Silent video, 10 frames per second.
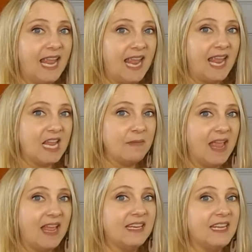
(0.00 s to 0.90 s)
came
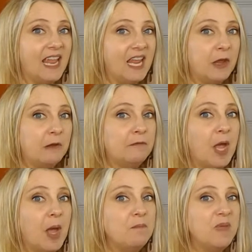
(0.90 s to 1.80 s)
and gave
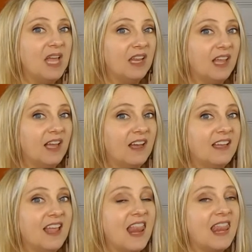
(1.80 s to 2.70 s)
Camilla
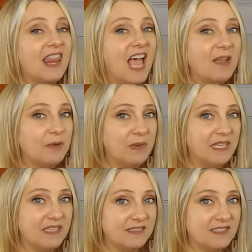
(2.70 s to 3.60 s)
lima
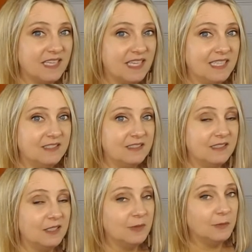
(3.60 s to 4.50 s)
beans to
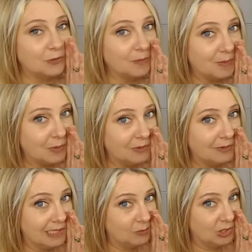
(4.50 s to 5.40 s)
eat, which
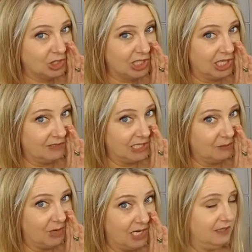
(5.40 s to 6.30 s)
remember, that's what she loved
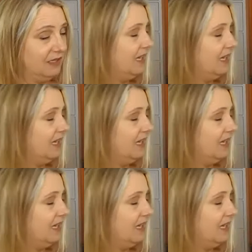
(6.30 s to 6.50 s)
anyway.